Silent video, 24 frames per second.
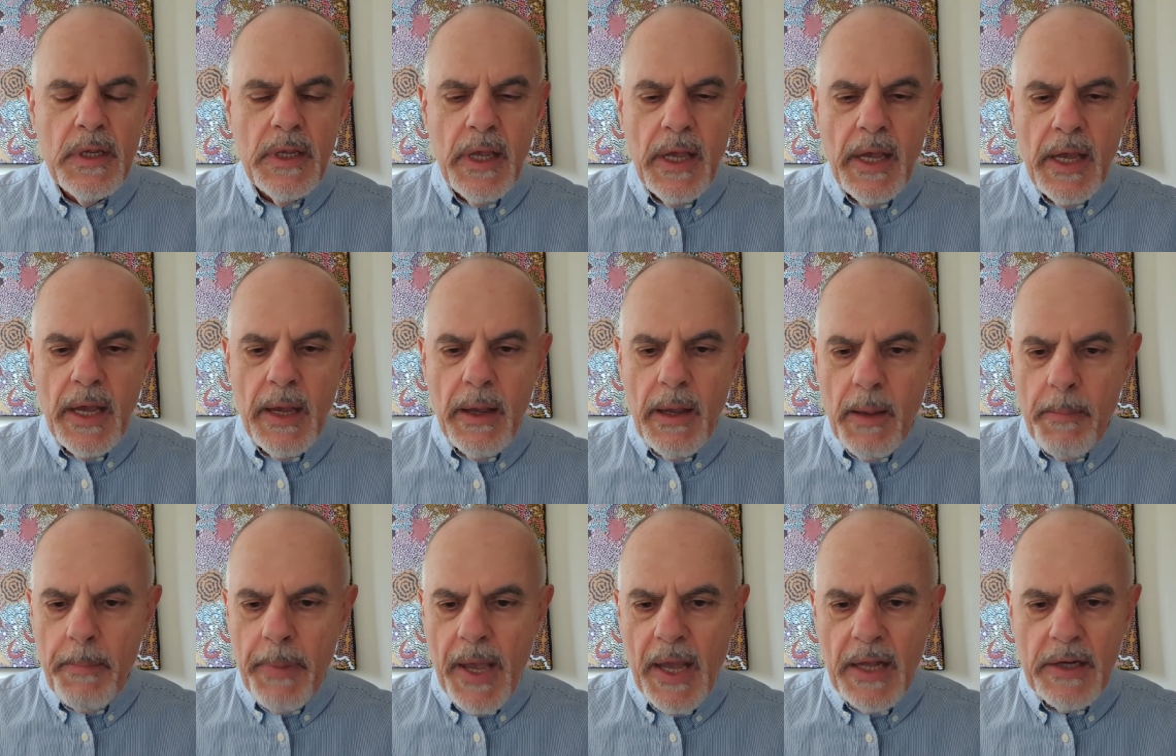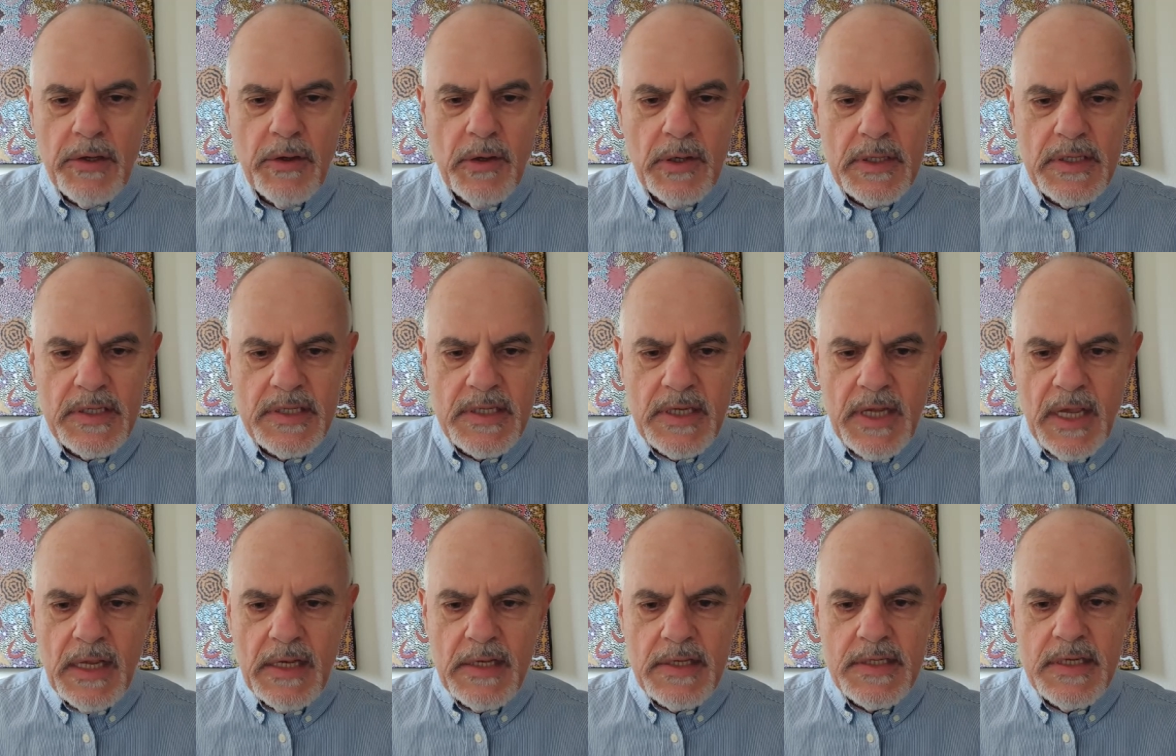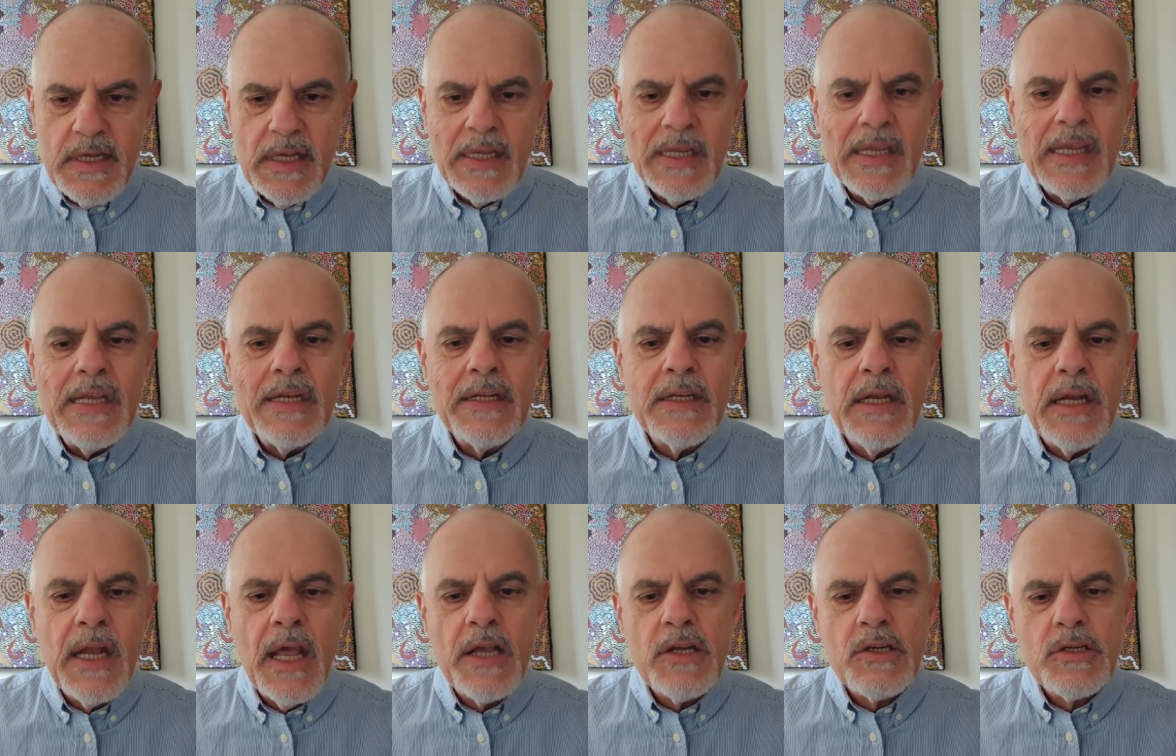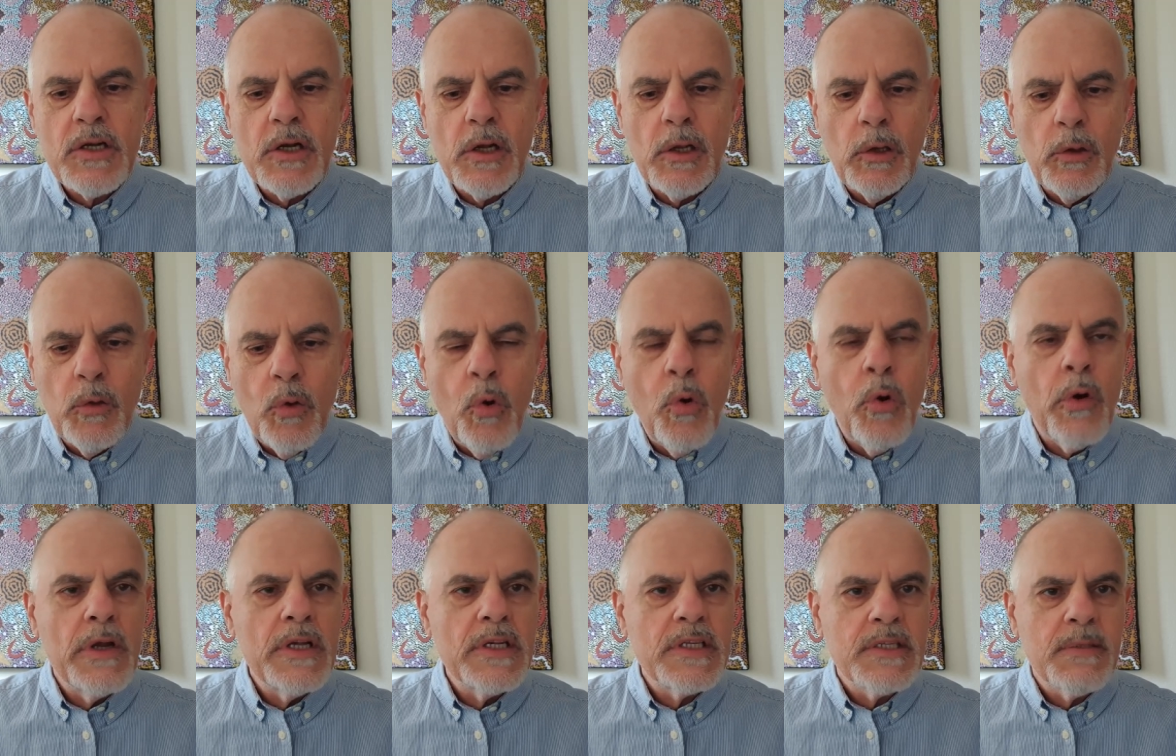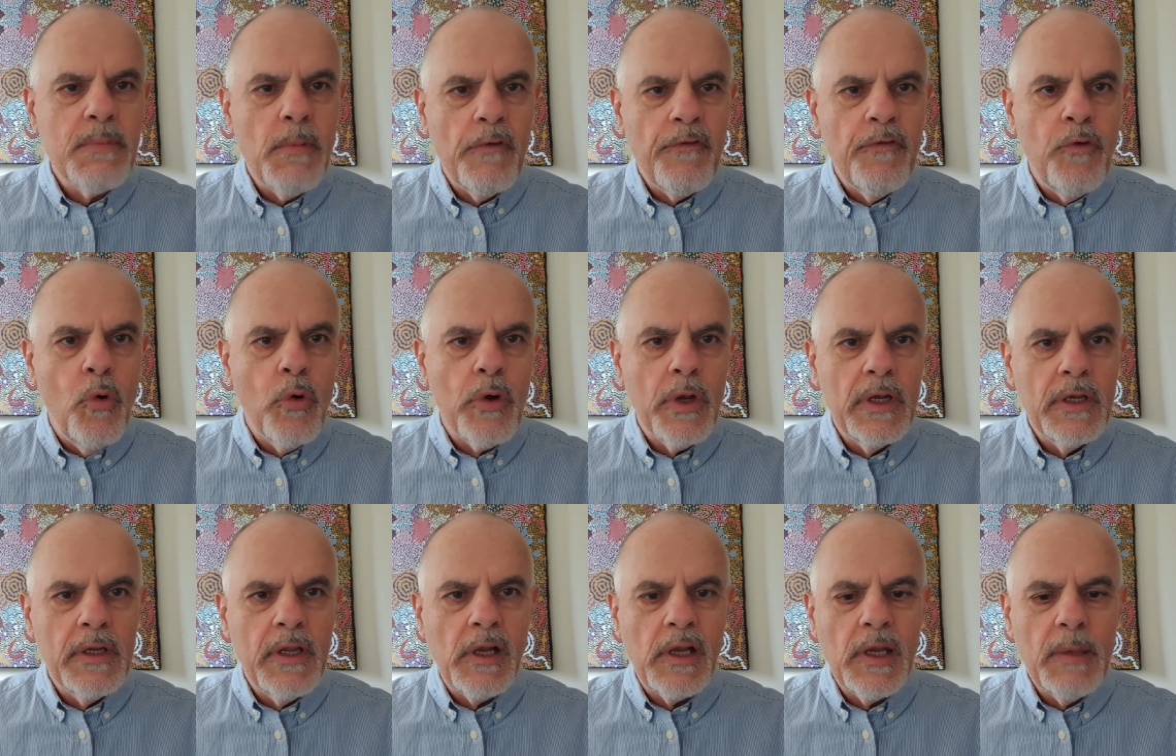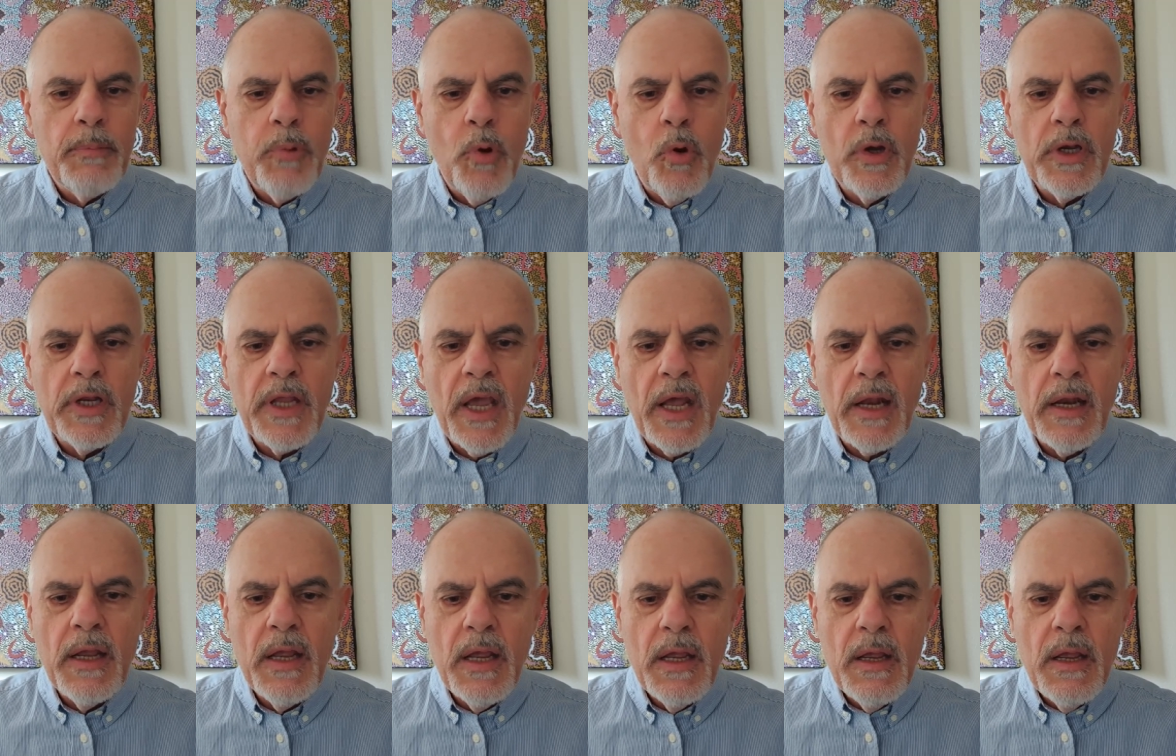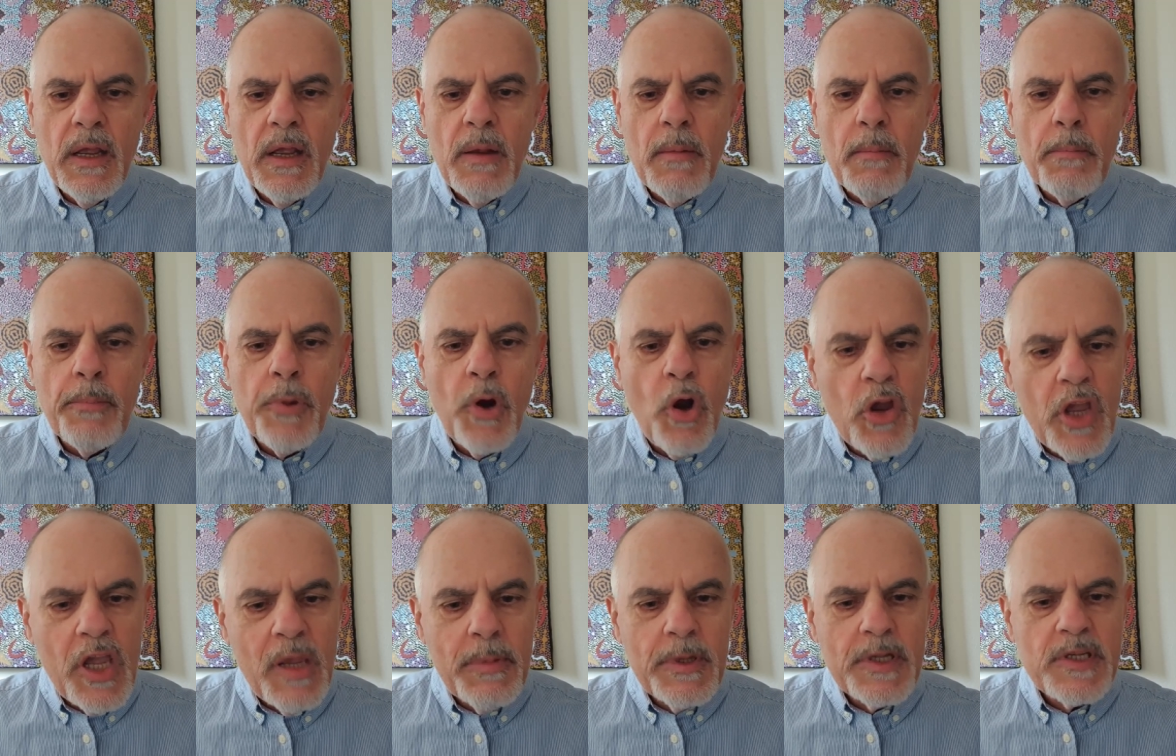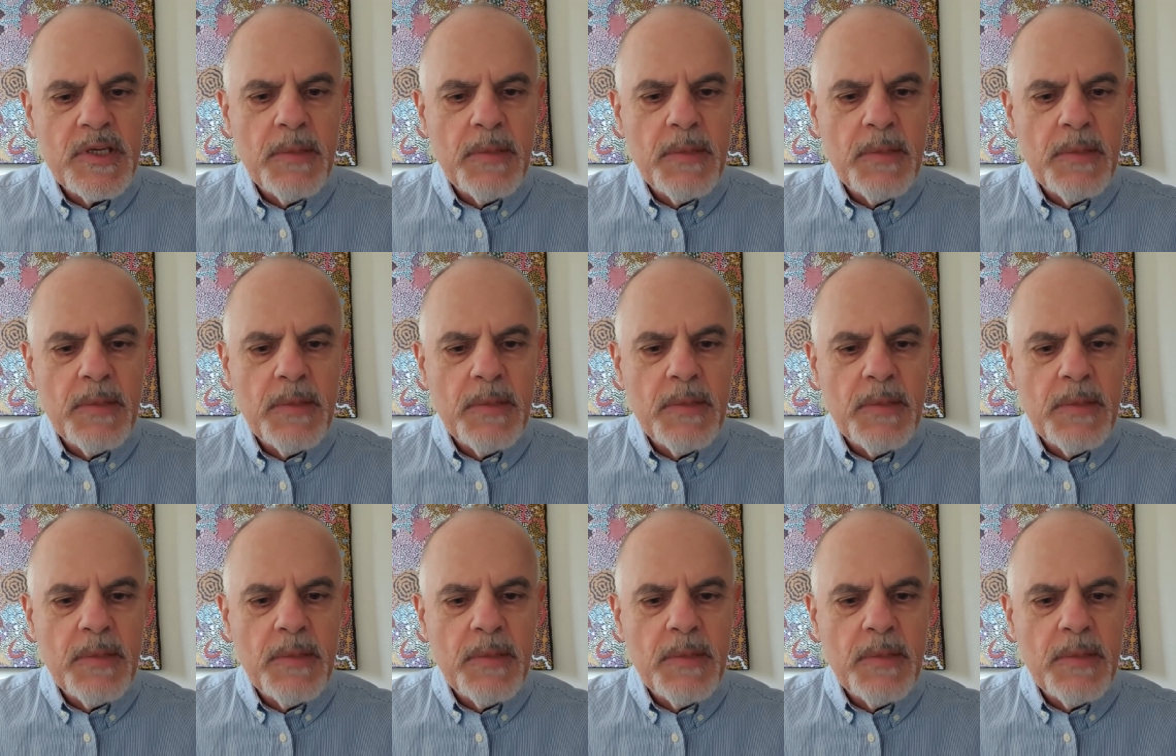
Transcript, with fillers: uh, apartheid states. International law, as Falk and Tilley point out, prohibits